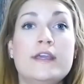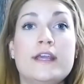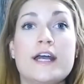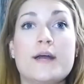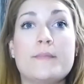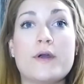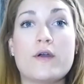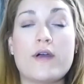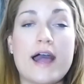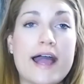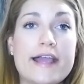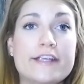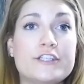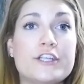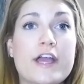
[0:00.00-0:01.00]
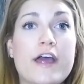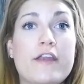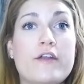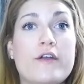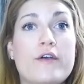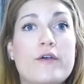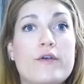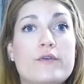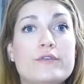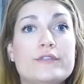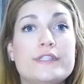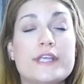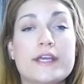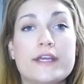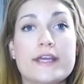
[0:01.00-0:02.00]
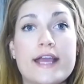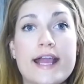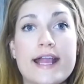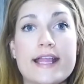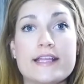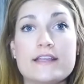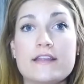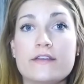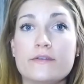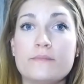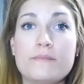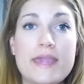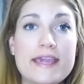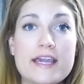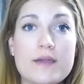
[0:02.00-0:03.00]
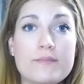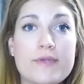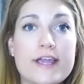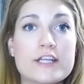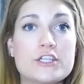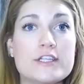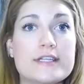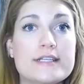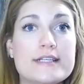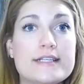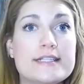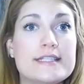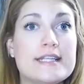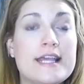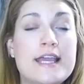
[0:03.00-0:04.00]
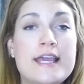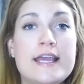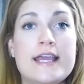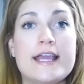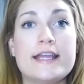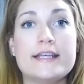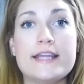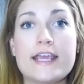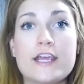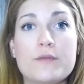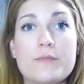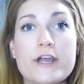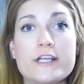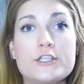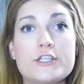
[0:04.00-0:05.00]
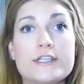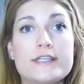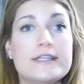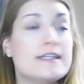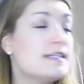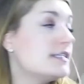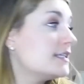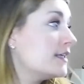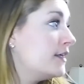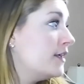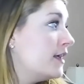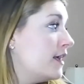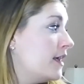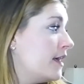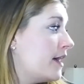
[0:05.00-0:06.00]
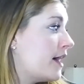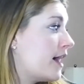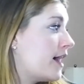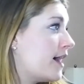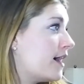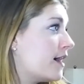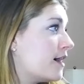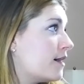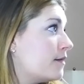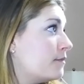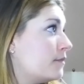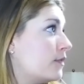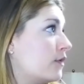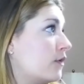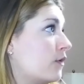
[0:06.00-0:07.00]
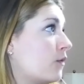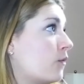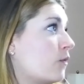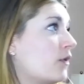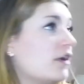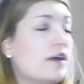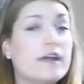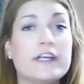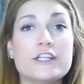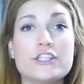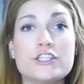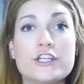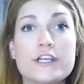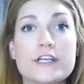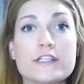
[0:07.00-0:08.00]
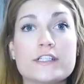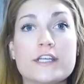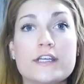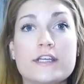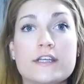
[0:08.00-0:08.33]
about eyeshadows and makeup brushes and hair brushes or a shirt,